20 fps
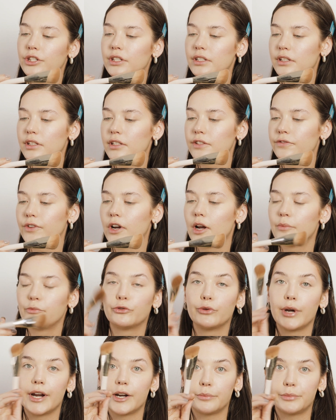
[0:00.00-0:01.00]
This is from
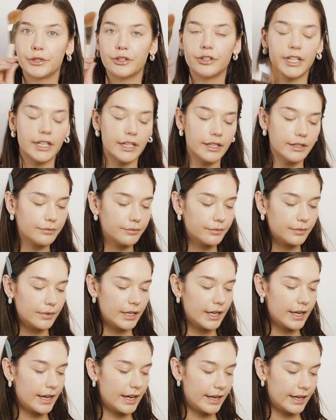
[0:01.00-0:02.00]
Rare Beauty
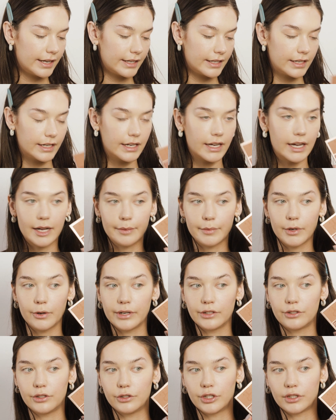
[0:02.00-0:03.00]
and I'm
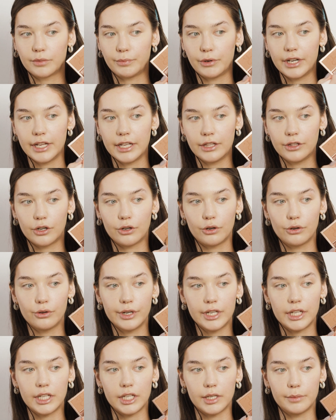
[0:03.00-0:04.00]
going to just put it in the
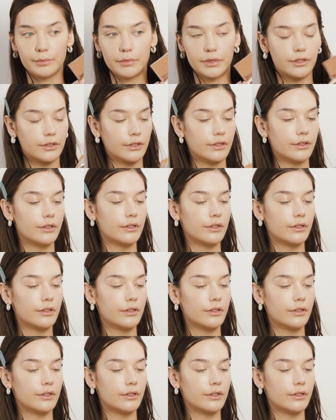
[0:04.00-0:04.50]
cream